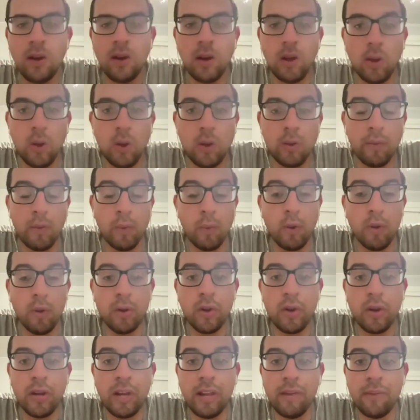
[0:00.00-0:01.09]
Hello, everyone.
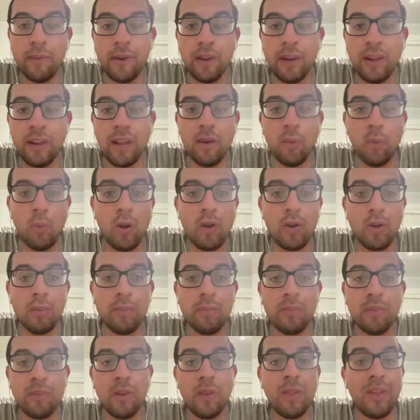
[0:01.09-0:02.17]
Good evening, and
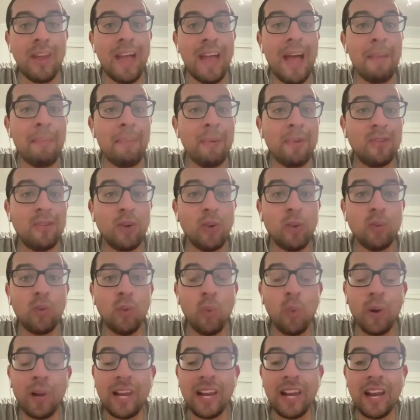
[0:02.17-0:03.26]
welcome to the episode
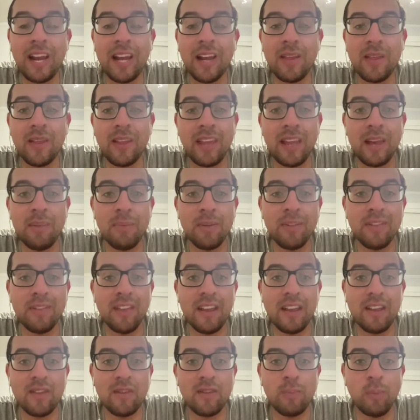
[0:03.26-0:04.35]
29 of the Ken
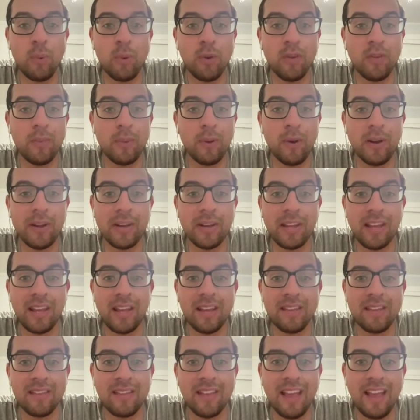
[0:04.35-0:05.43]
Matias Sports
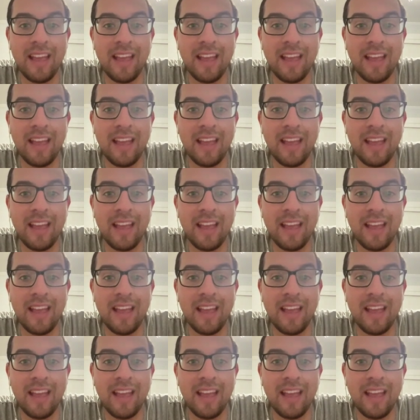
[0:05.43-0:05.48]
Podcast.